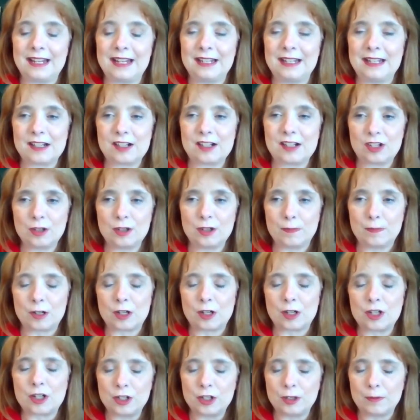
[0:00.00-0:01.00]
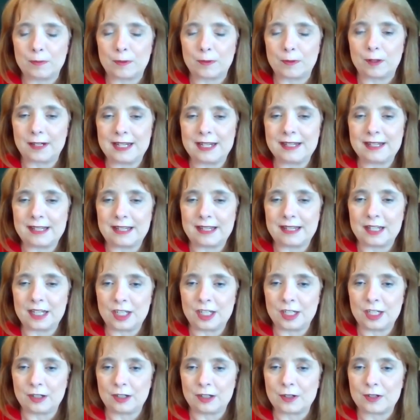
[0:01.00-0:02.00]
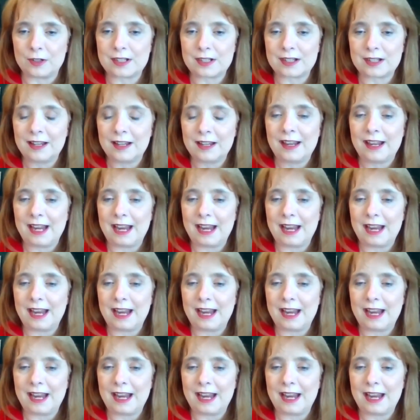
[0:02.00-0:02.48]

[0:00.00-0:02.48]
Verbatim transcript: it is super duper easy to use